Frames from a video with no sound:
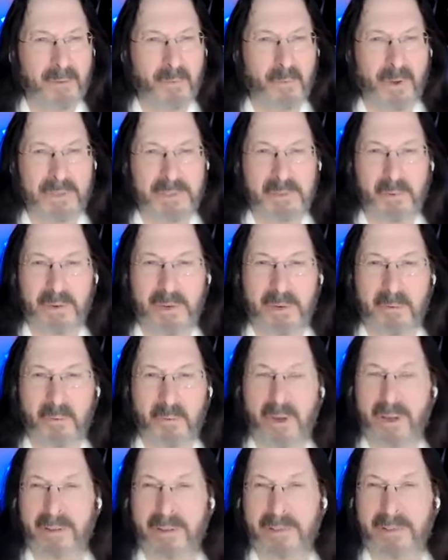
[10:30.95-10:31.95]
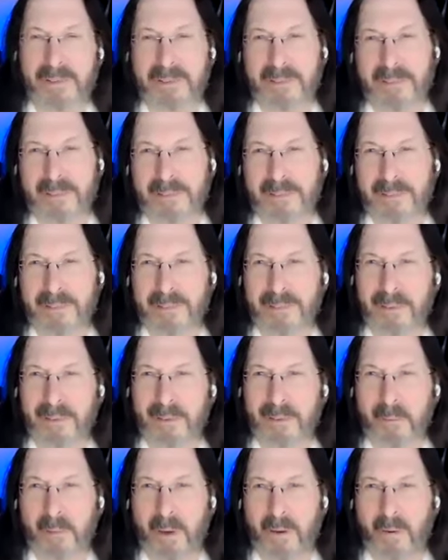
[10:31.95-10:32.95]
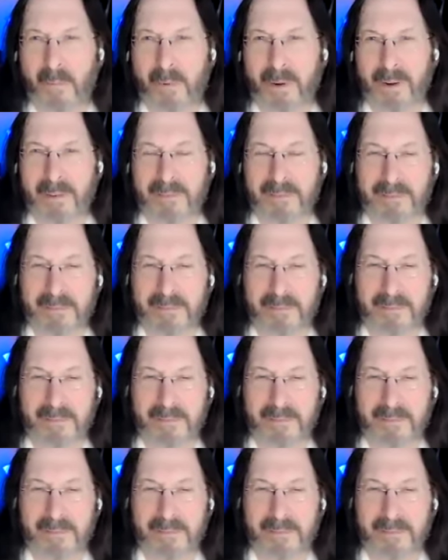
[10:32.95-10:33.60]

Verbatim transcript: was what it was in the moment.